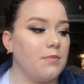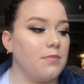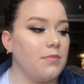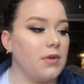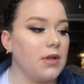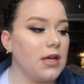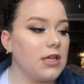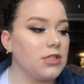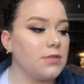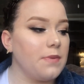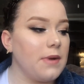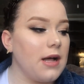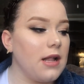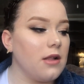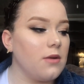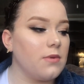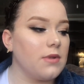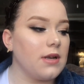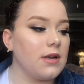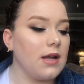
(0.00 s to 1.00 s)
blush
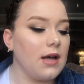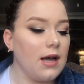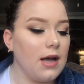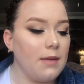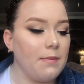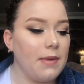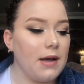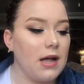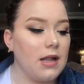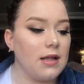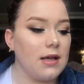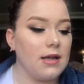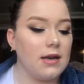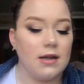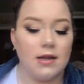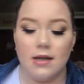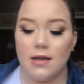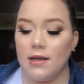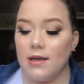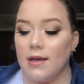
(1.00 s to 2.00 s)
palette with an eye palette,
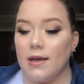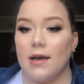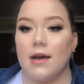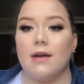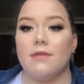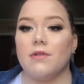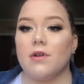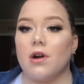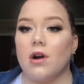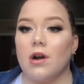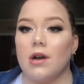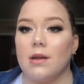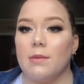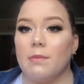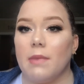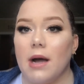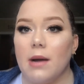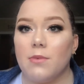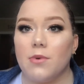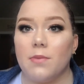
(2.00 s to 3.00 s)
I have the Carli
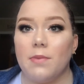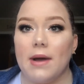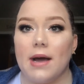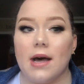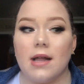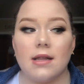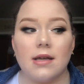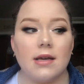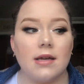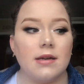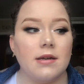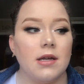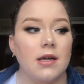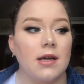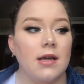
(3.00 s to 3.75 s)
Bybel palette,